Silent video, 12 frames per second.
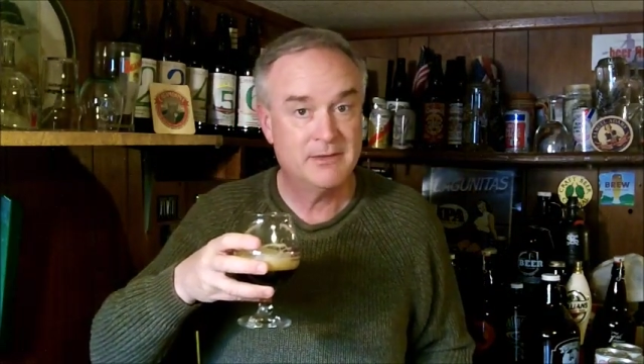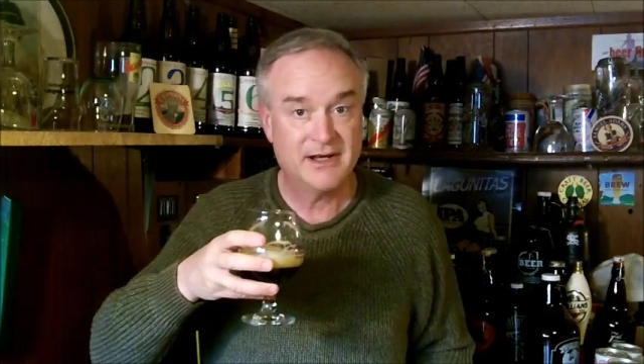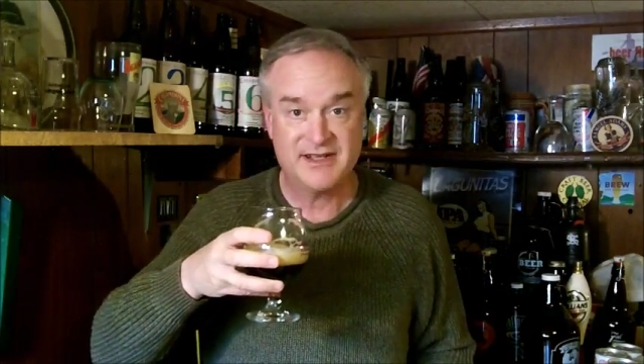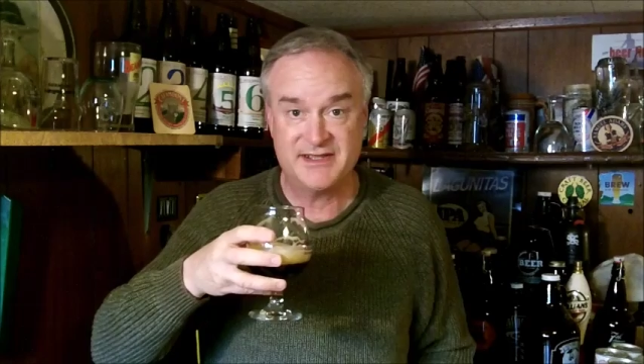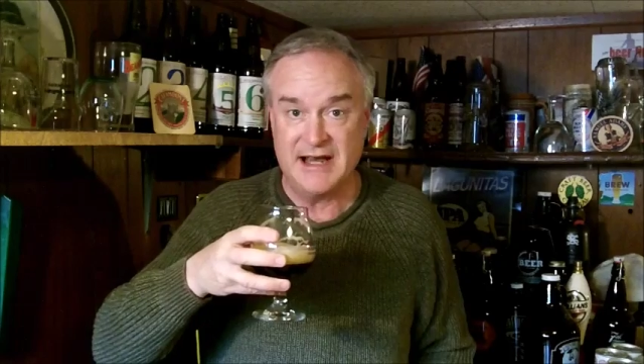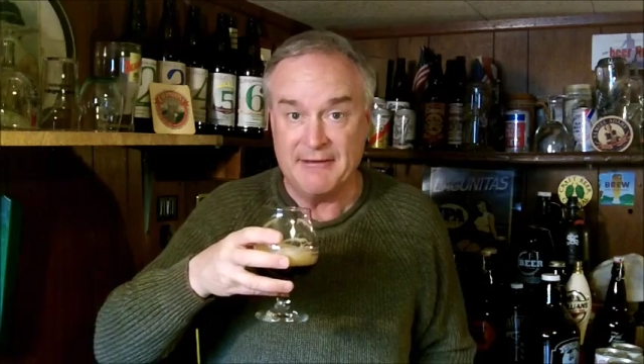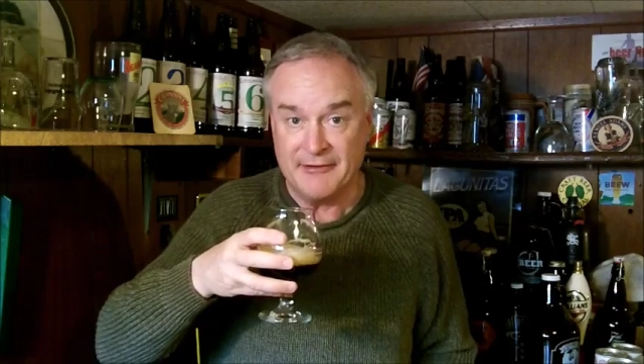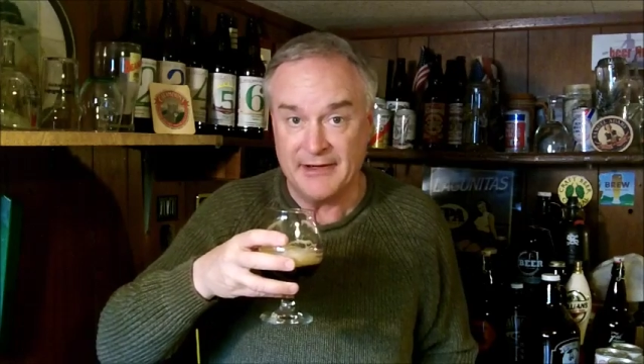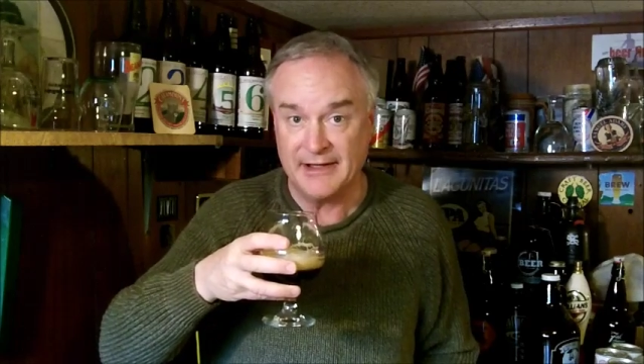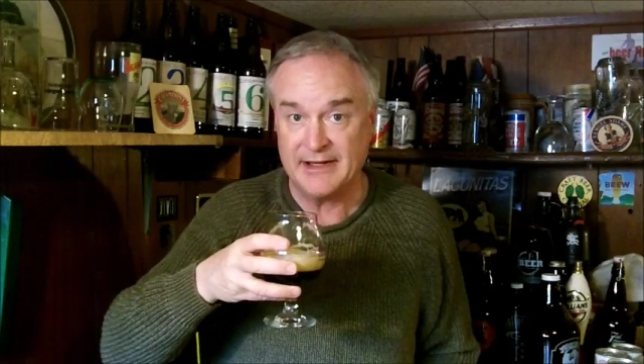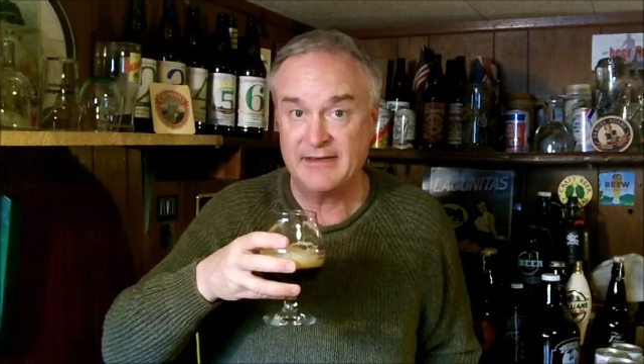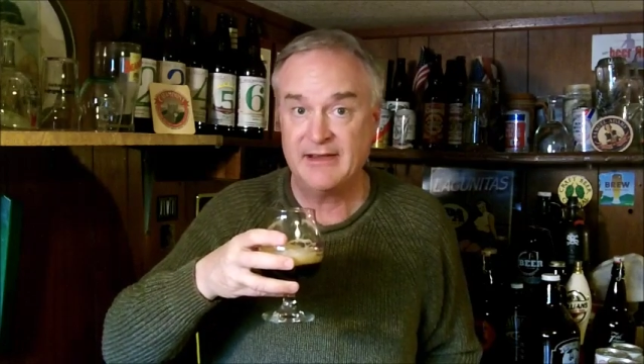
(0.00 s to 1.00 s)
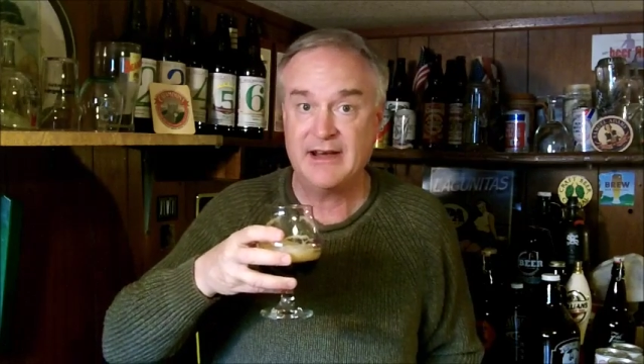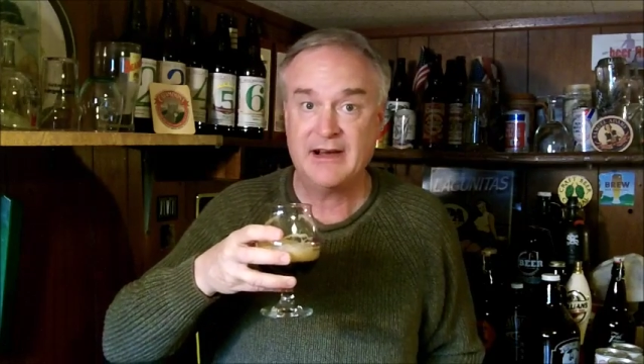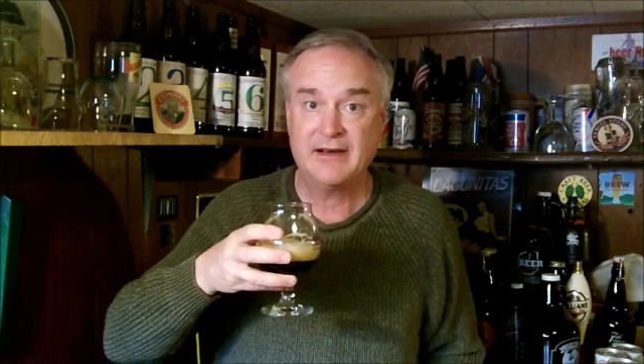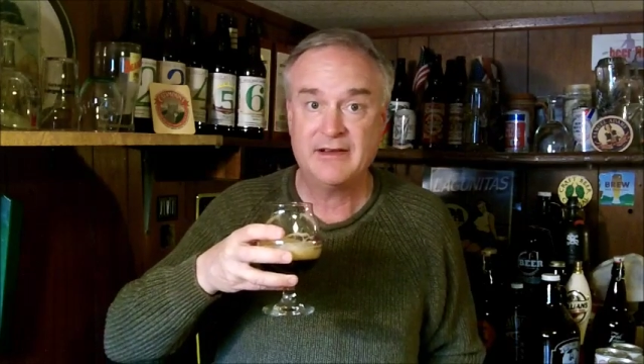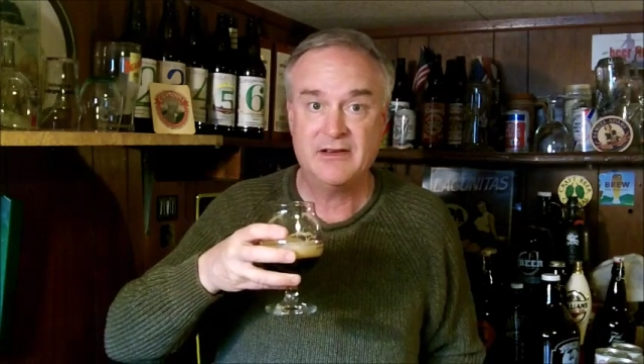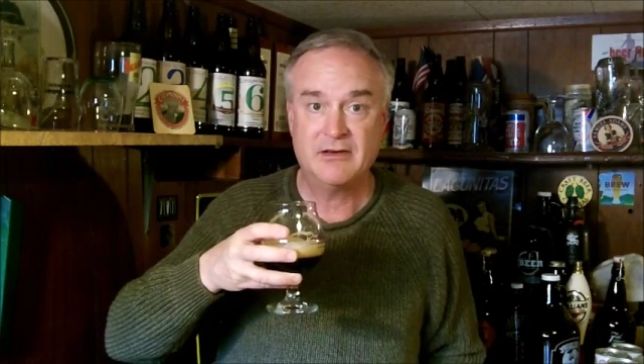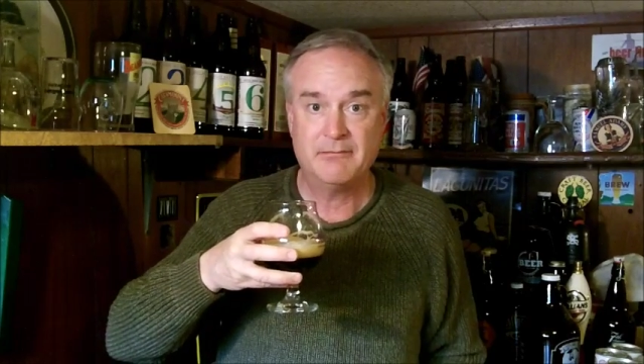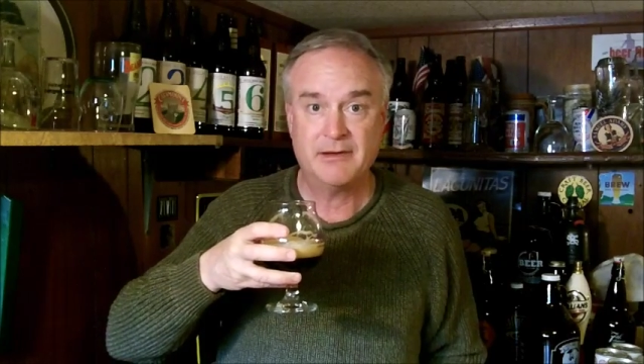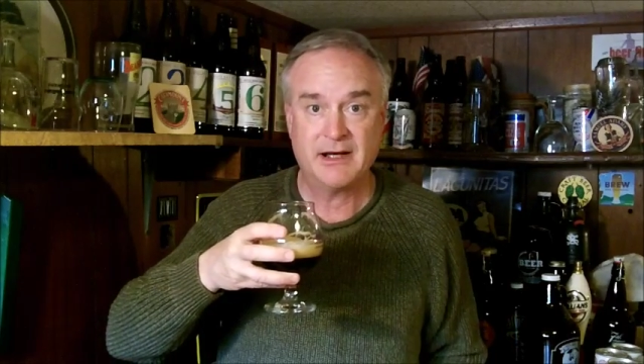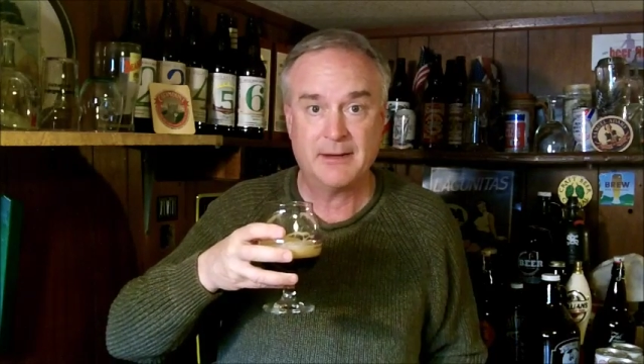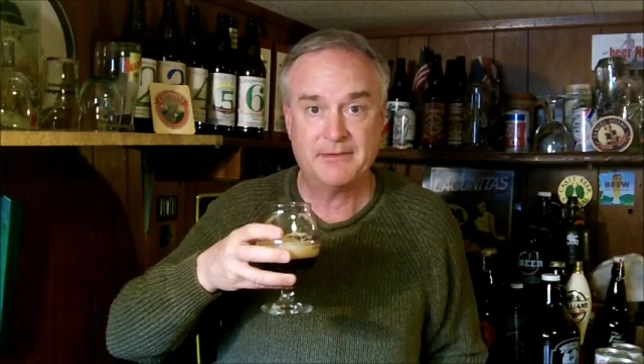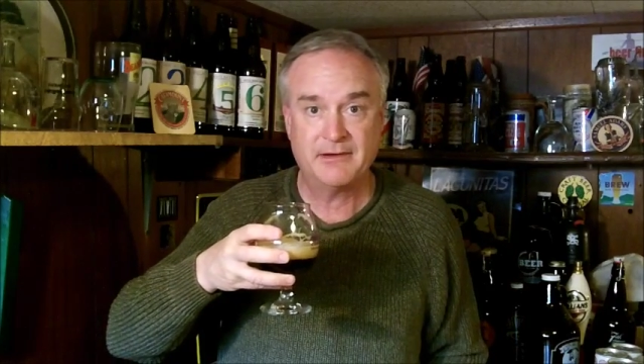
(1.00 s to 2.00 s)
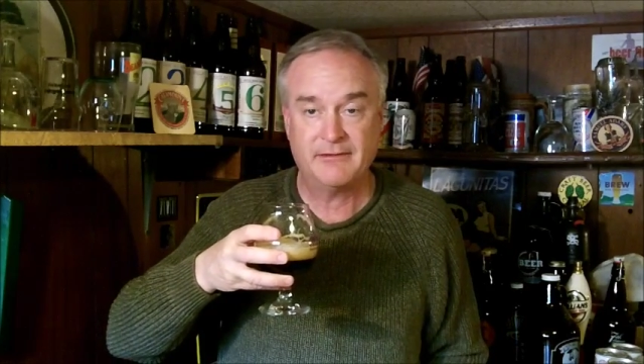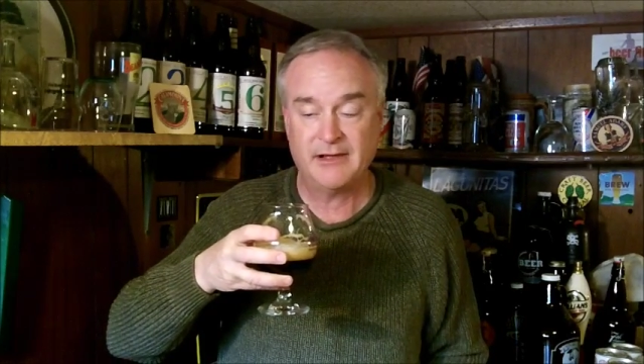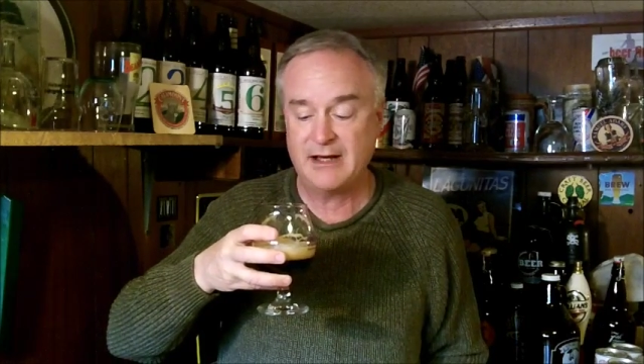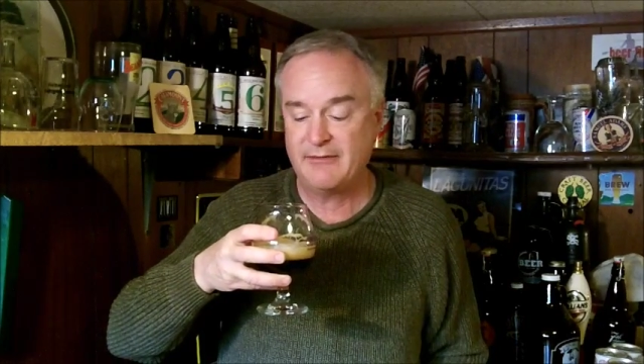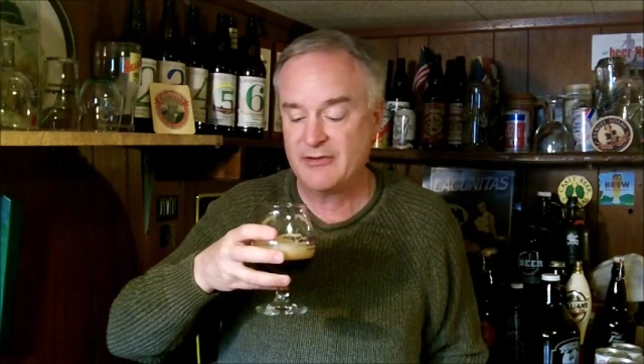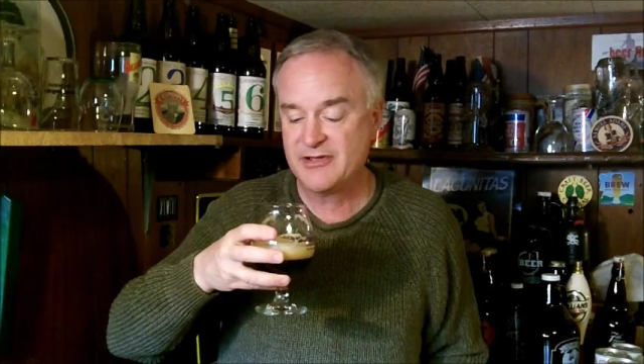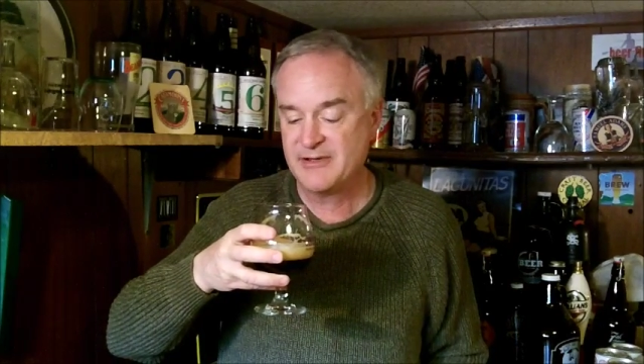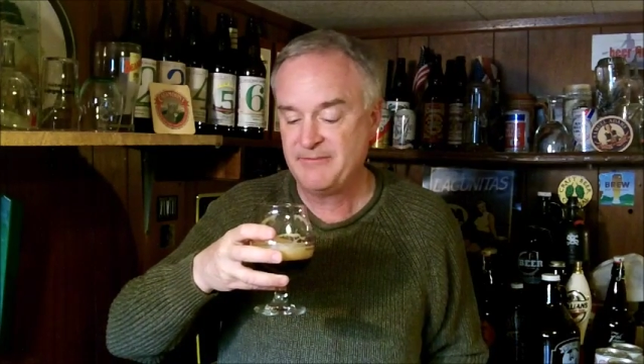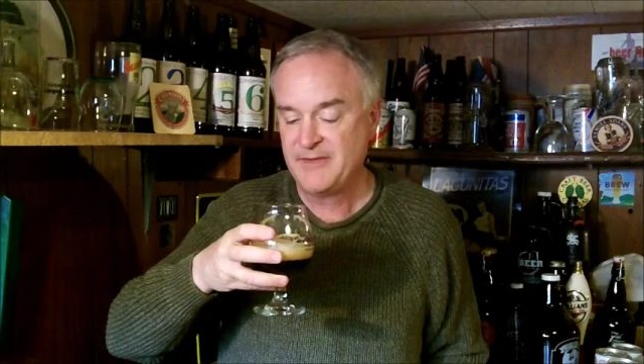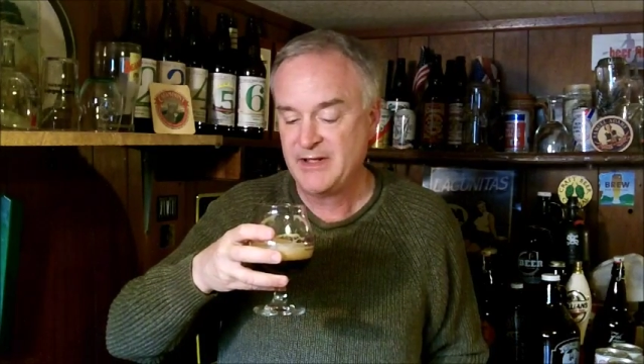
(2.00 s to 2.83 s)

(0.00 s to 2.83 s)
but it's definitely there. You can pick up the flavors